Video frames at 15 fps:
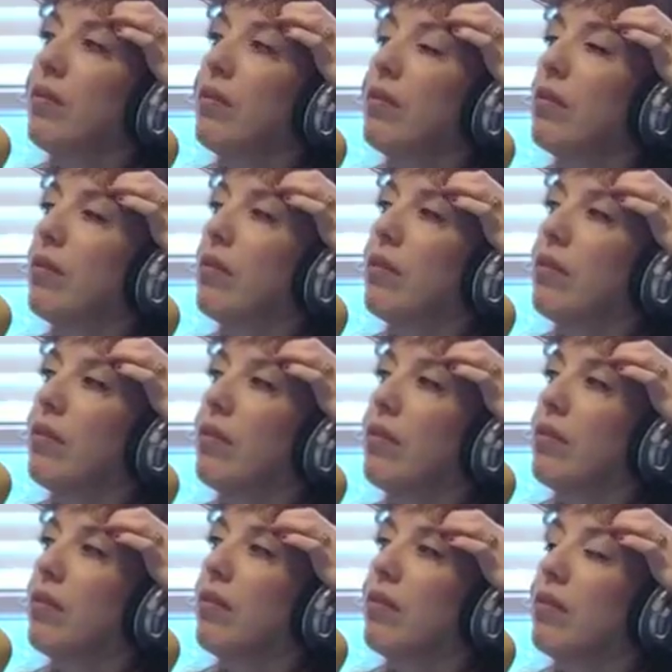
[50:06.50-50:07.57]
to be
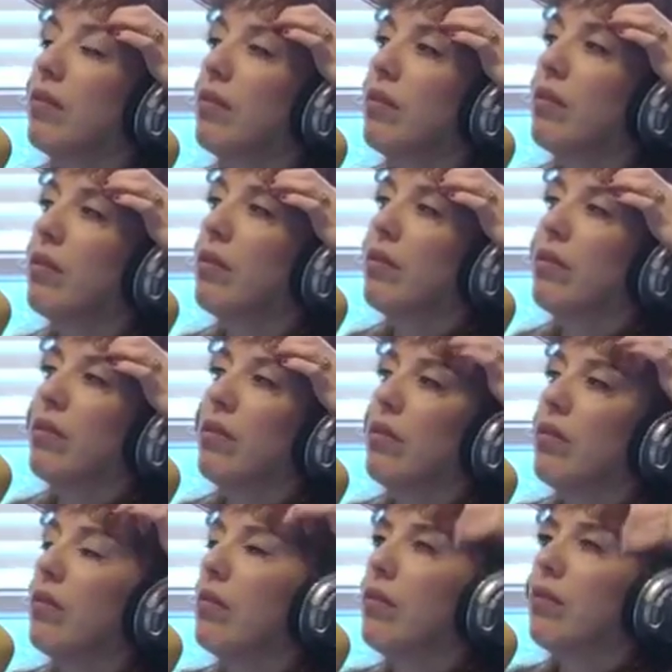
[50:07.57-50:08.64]
stared at.
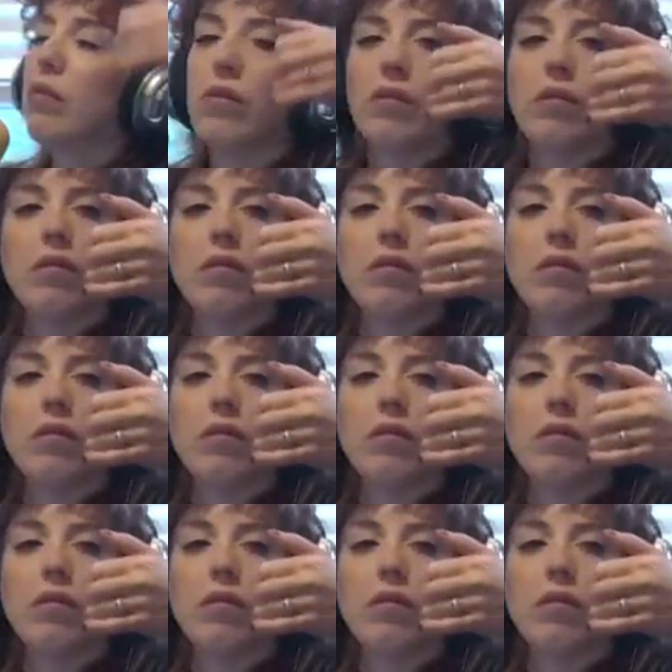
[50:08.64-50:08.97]
You know?